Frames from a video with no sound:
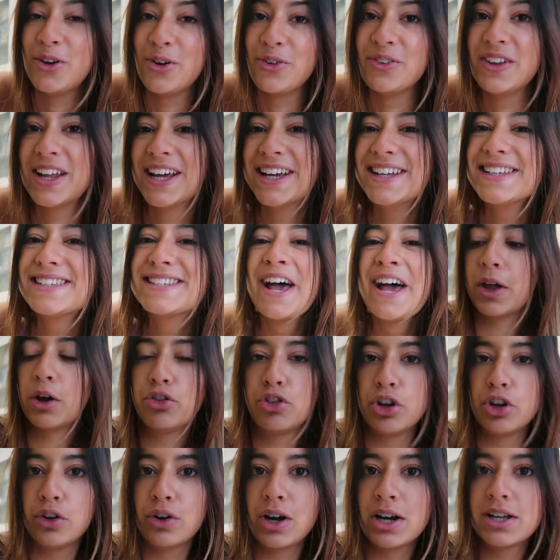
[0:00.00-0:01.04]
known this. I'll
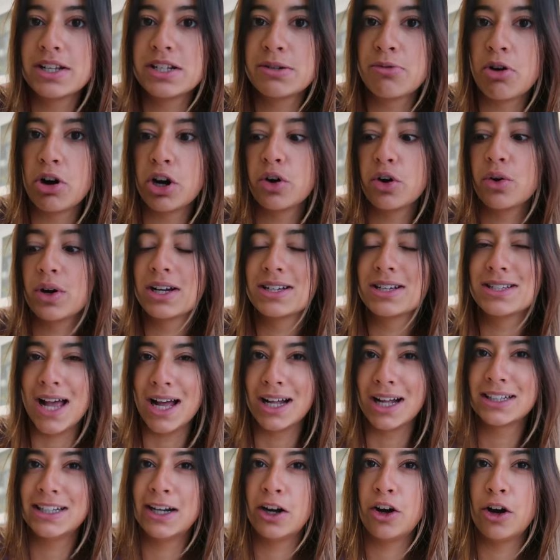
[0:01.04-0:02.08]
show you guys tomorrow
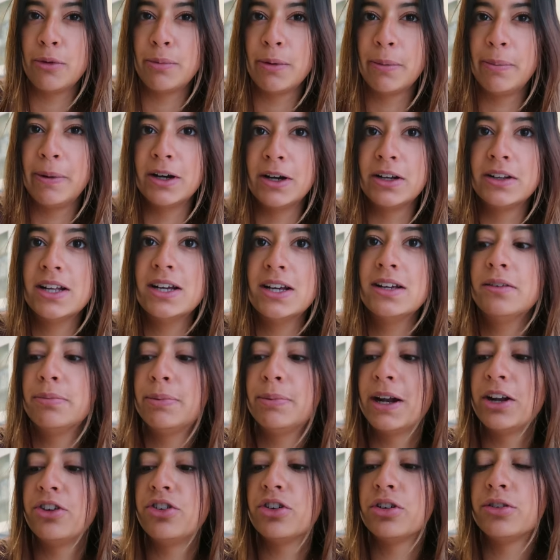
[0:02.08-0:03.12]
exactly how I prepared this,
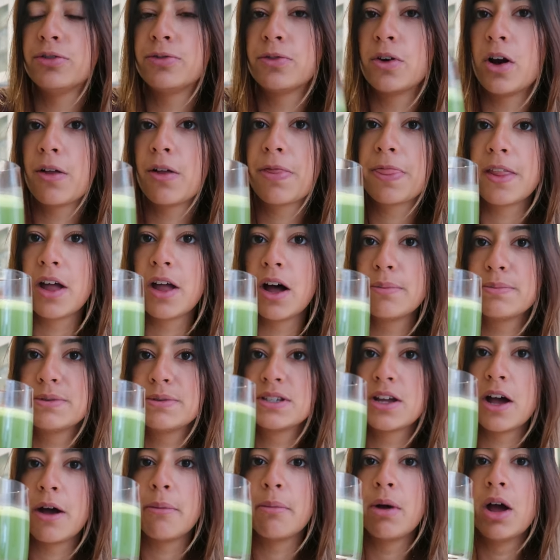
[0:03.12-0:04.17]
but I just frothed up
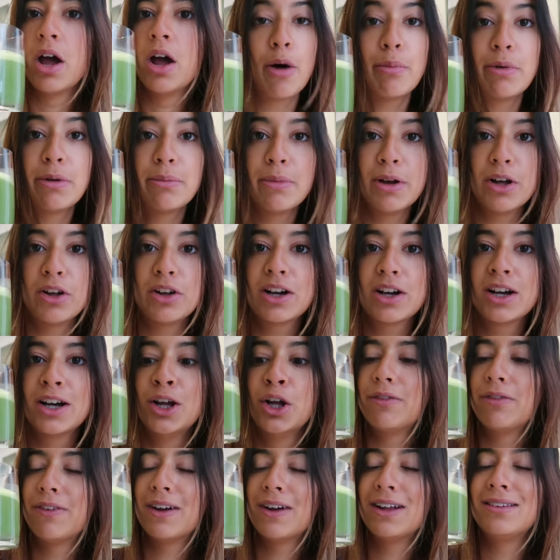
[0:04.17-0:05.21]
some almond milk
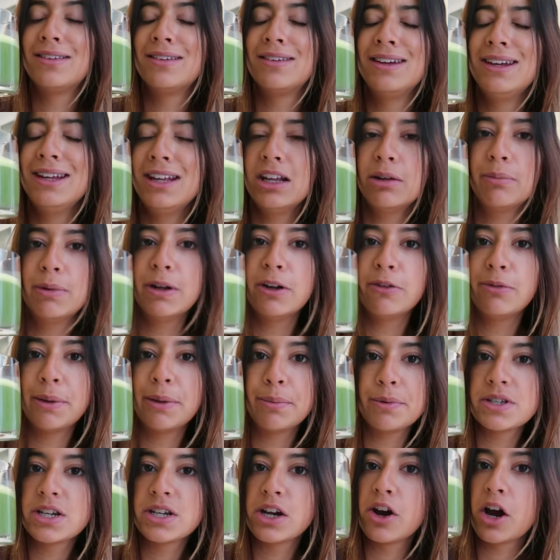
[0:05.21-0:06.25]
with a teeny bit of
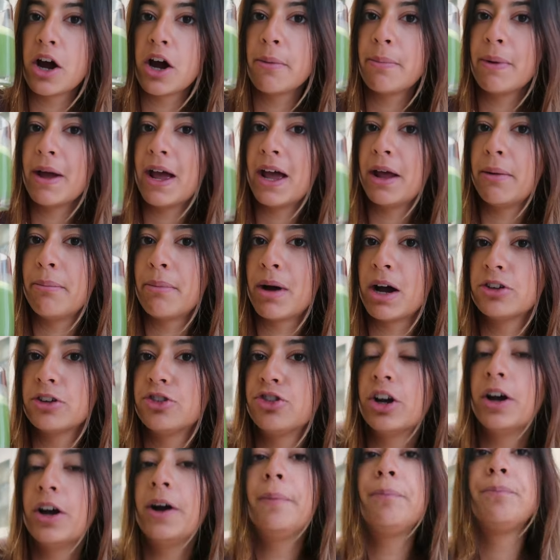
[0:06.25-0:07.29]
maple syrup and
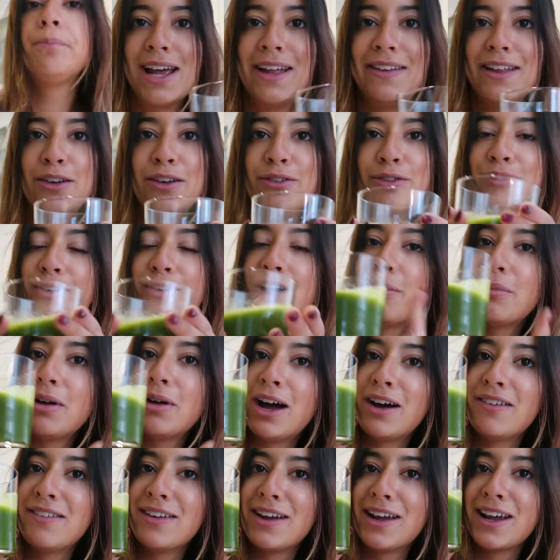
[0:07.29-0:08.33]
matcha, and then I'm
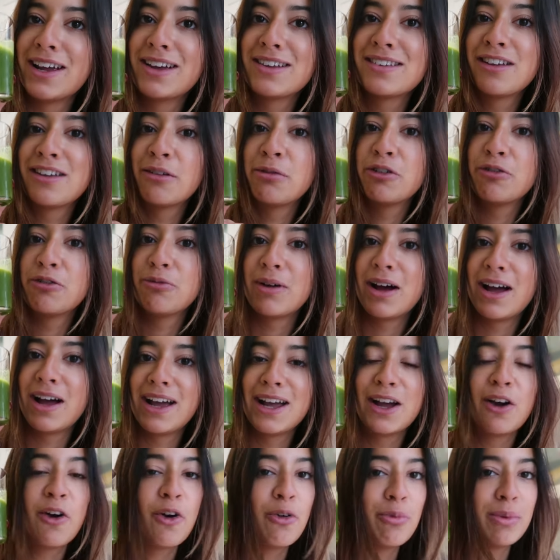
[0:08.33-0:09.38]
having some of
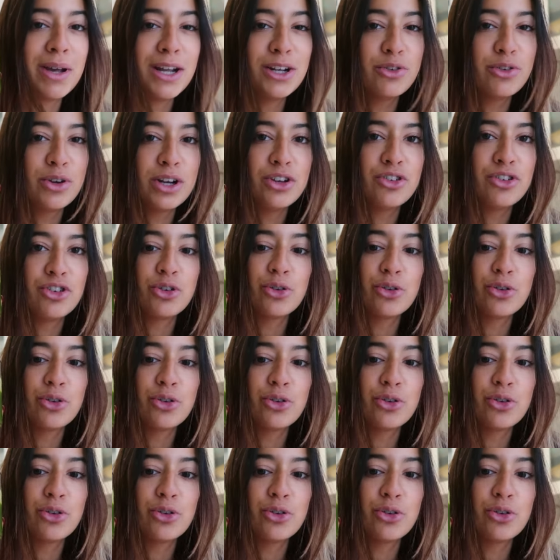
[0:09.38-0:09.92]
my homemade green